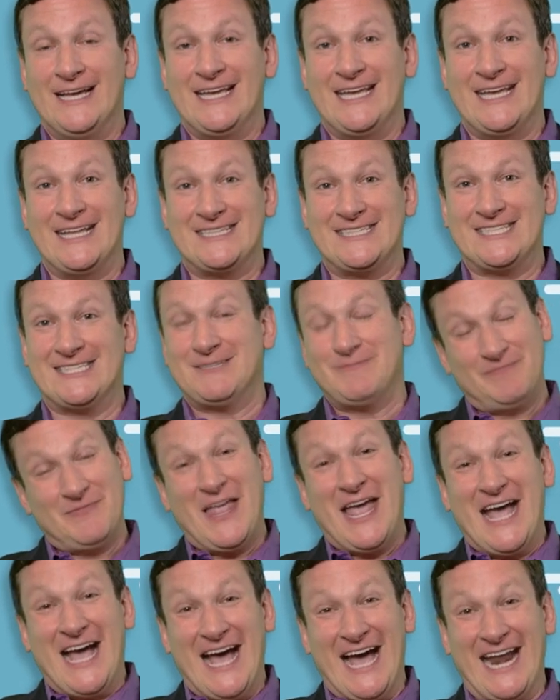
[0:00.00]
It's
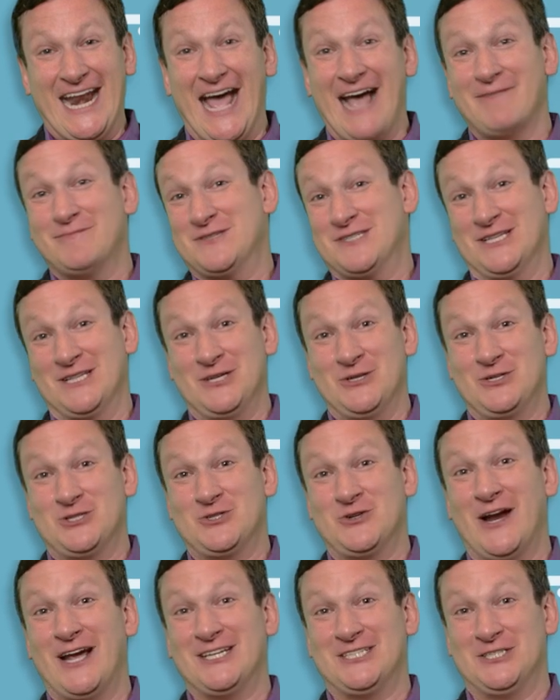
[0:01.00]
an absolute
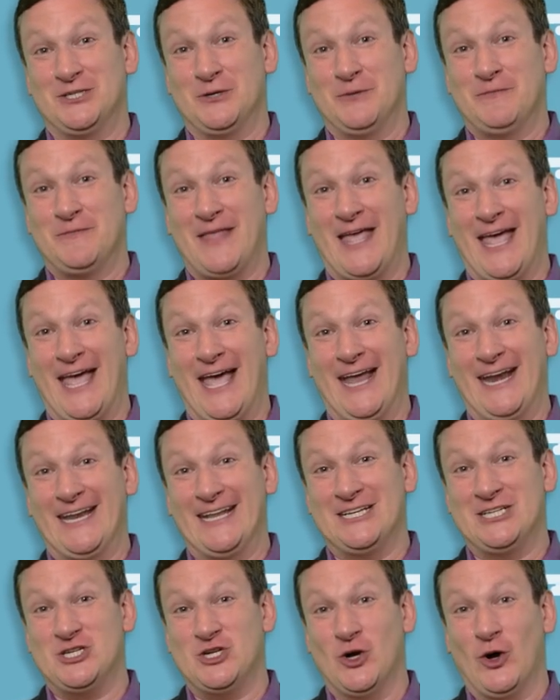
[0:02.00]
treasure and a
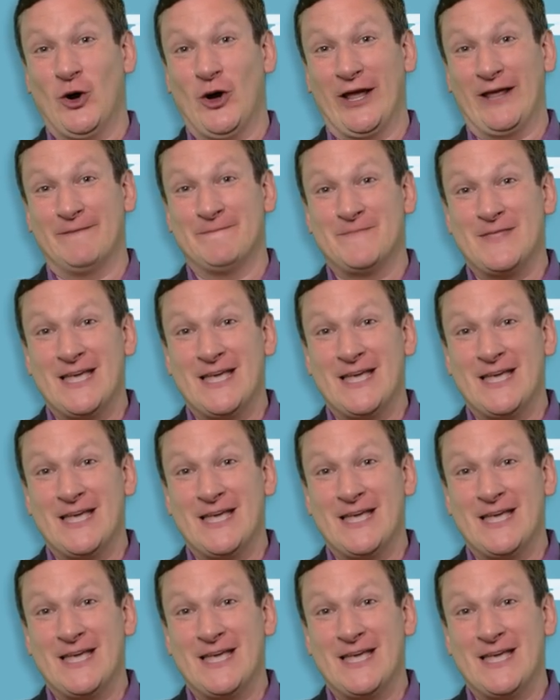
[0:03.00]
joy.